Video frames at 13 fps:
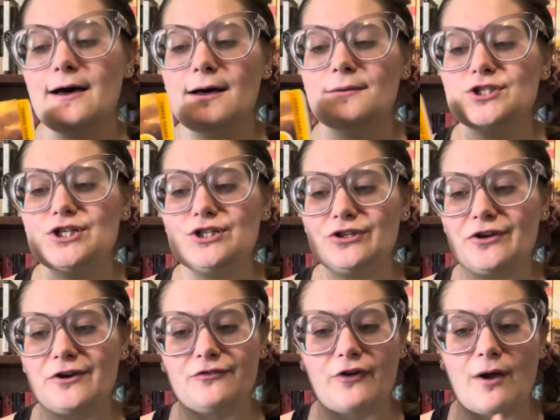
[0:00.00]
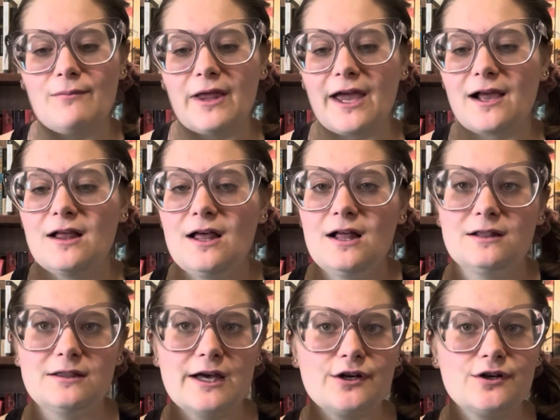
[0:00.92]
She took from like
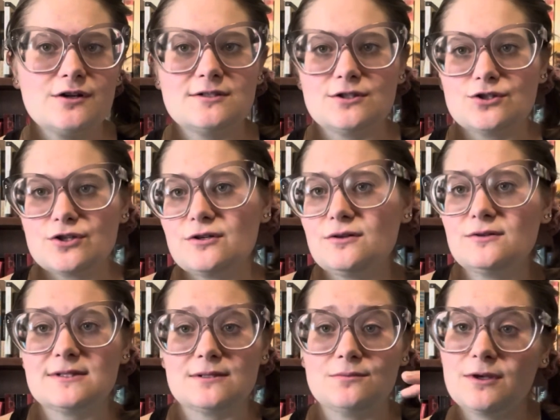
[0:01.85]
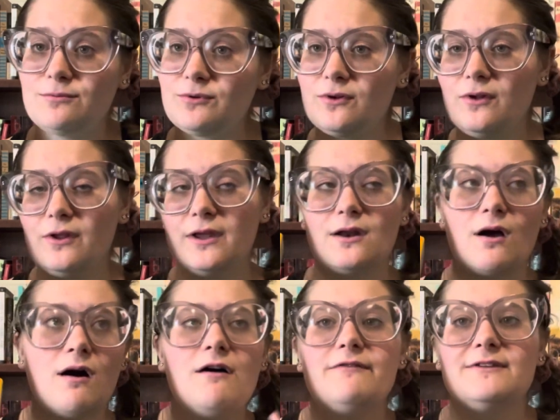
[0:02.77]
letters and journals and people and
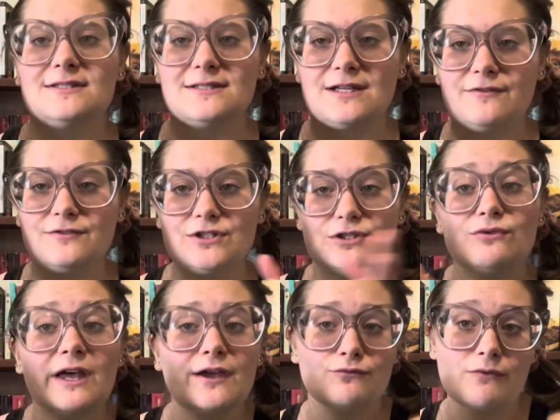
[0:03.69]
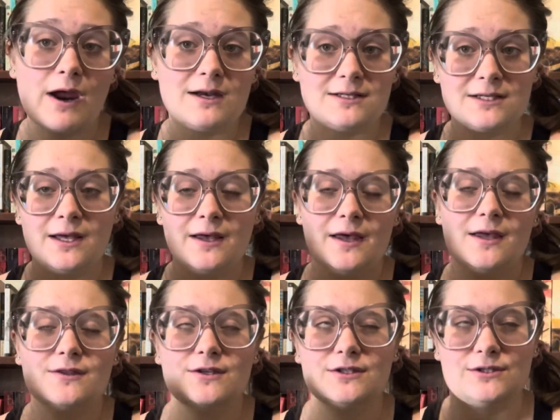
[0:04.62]
all of this stuff to like write
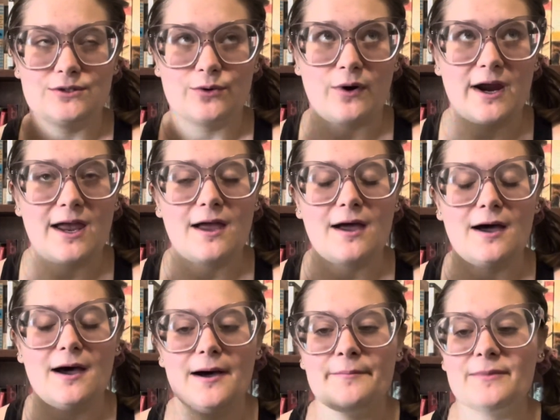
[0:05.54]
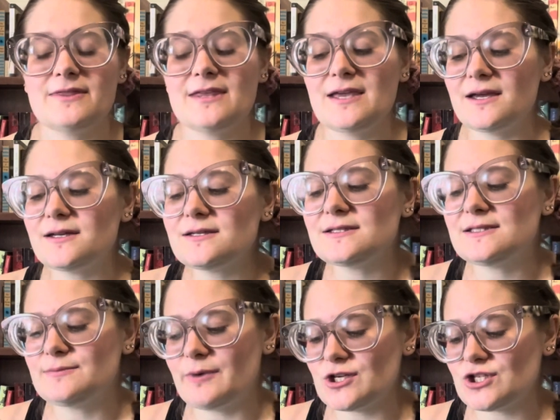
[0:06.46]
this story. The end,
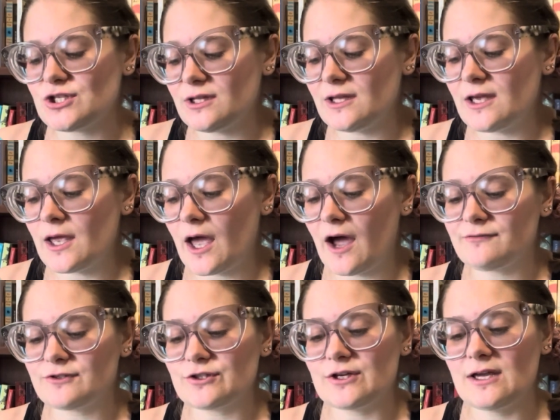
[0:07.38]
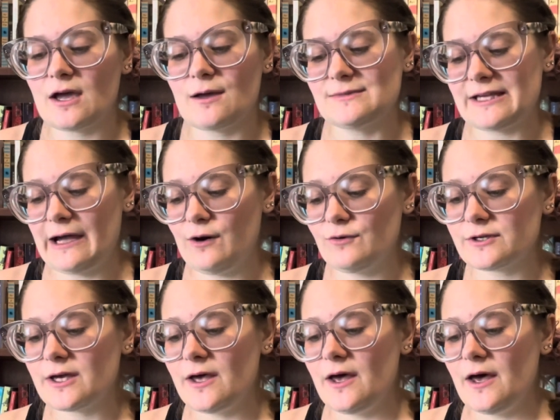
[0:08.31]
especially after he comes out
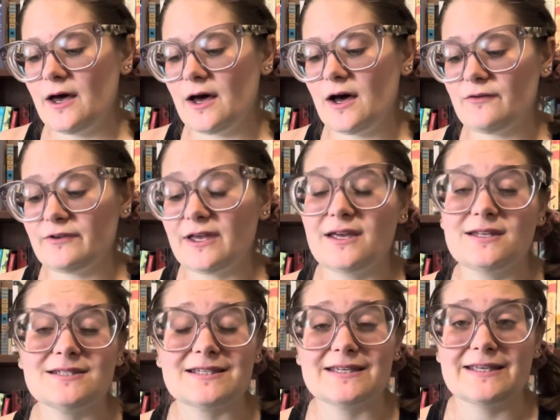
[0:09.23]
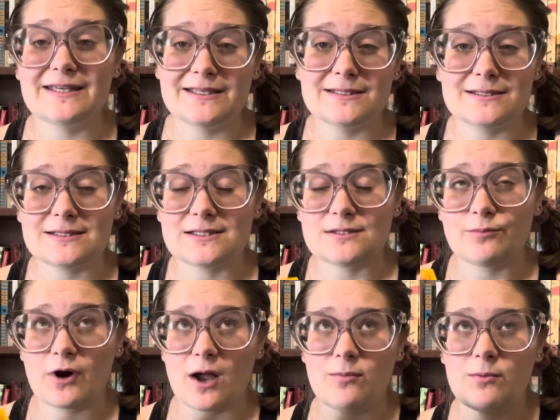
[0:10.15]
of it, is
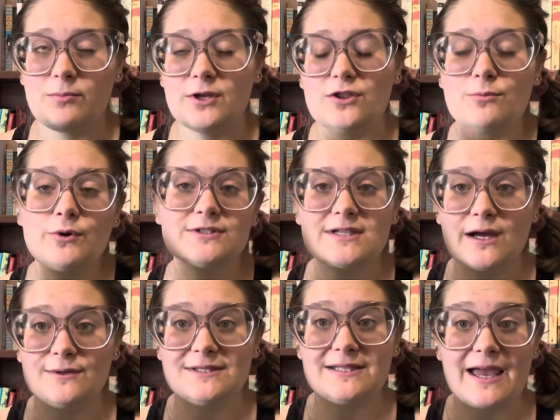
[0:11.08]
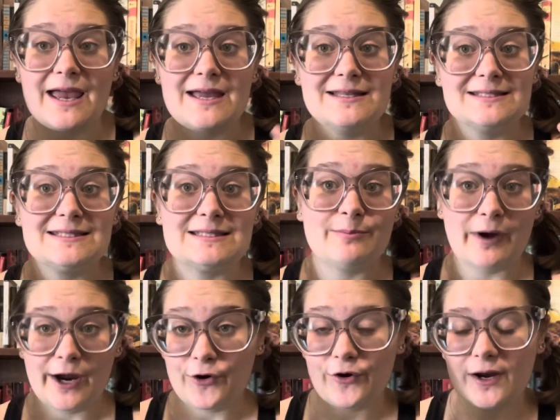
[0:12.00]
probably the most, I would say,
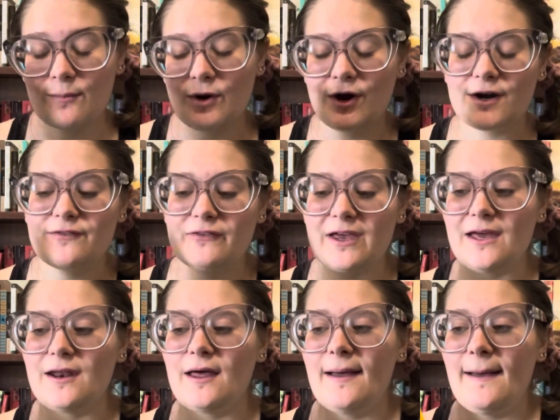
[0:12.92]
inspiring part of it,